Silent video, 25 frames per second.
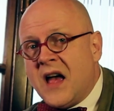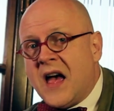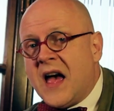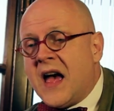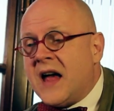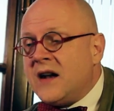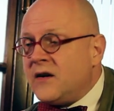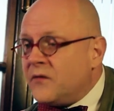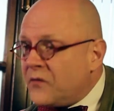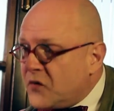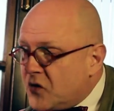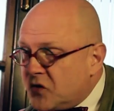
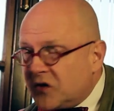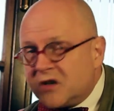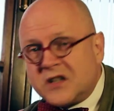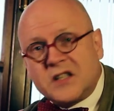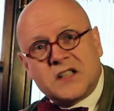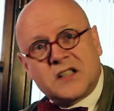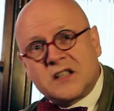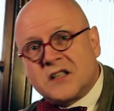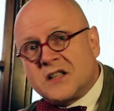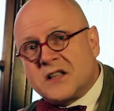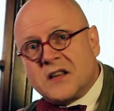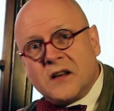And of
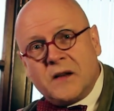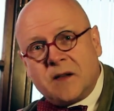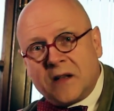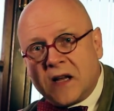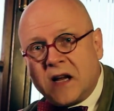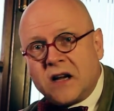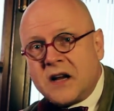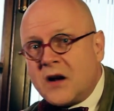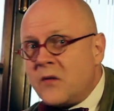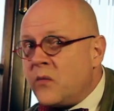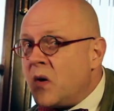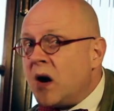course,
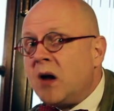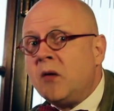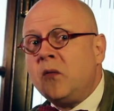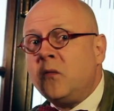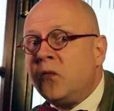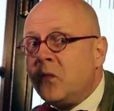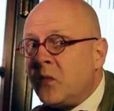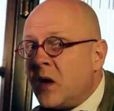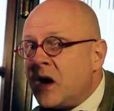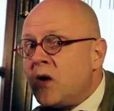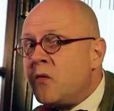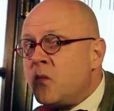they're
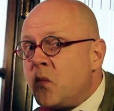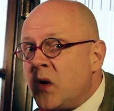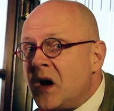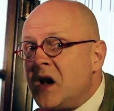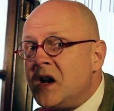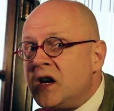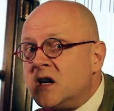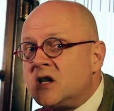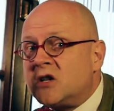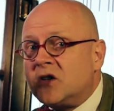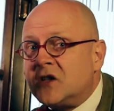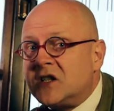very
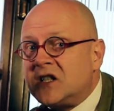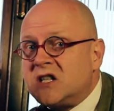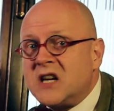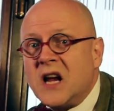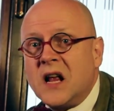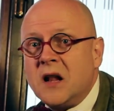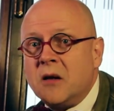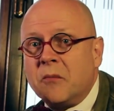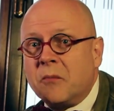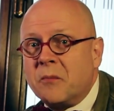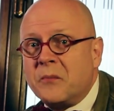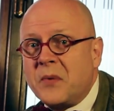willing to
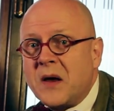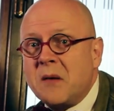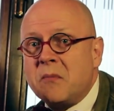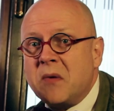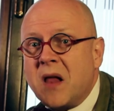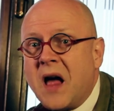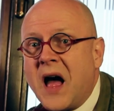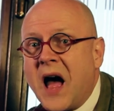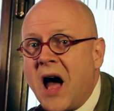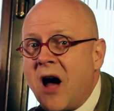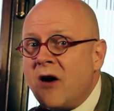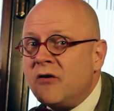tell
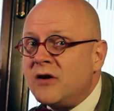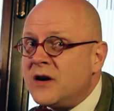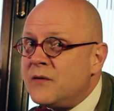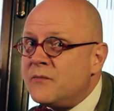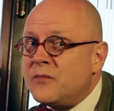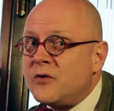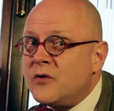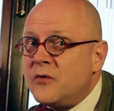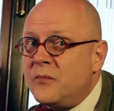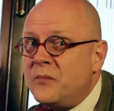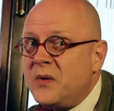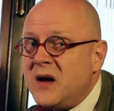people how they
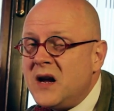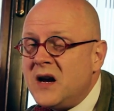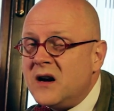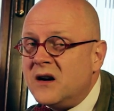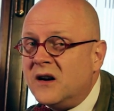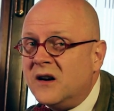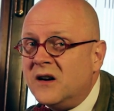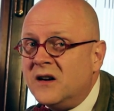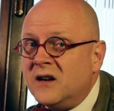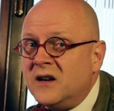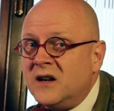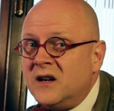brew
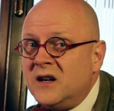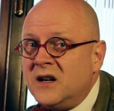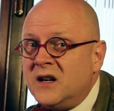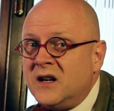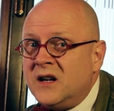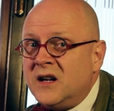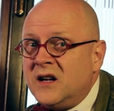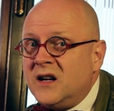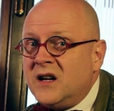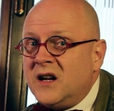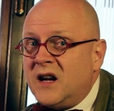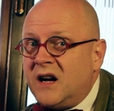beer.
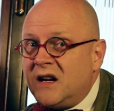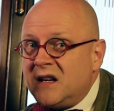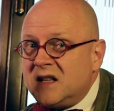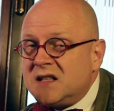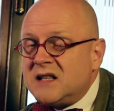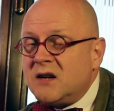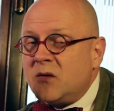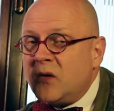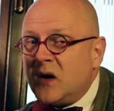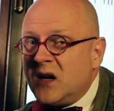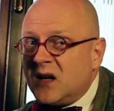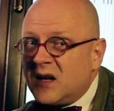And they
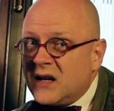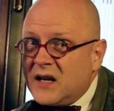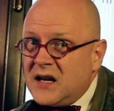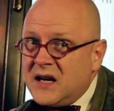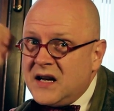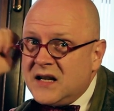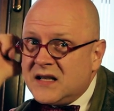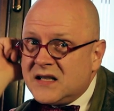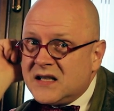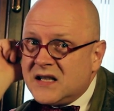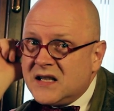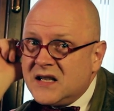say, well,
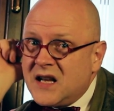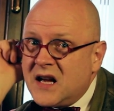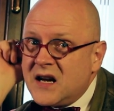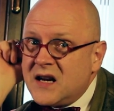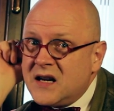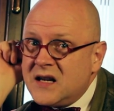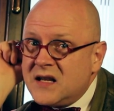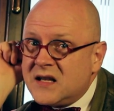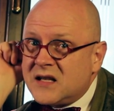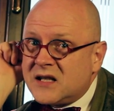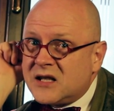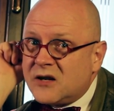it's
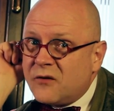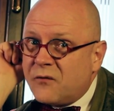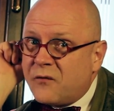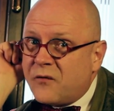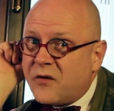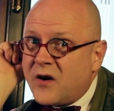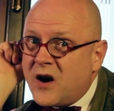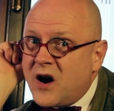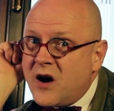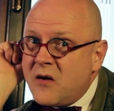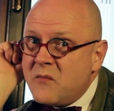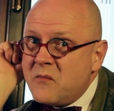nuggets
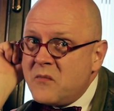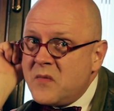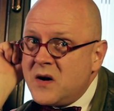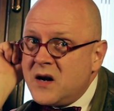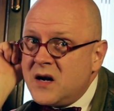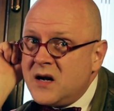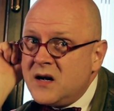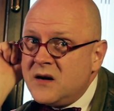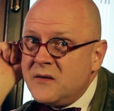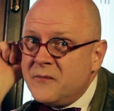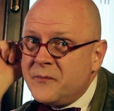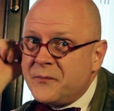from
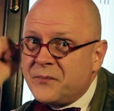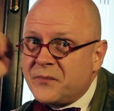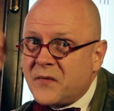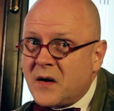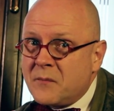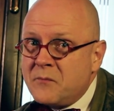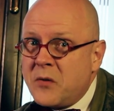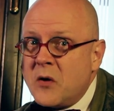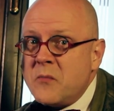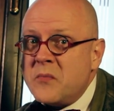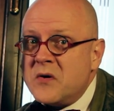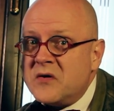
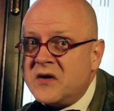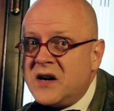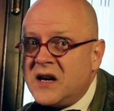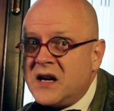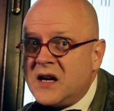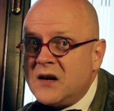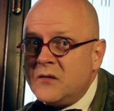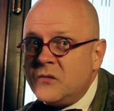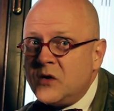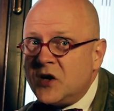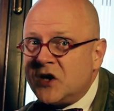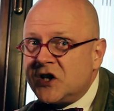
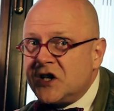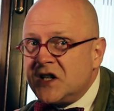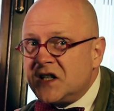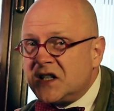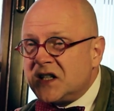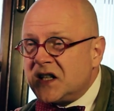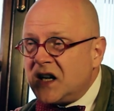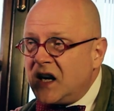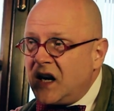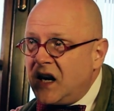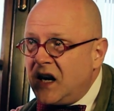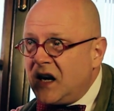Popperinge, which
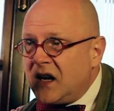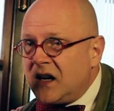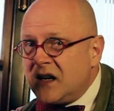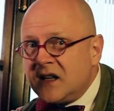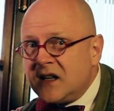is a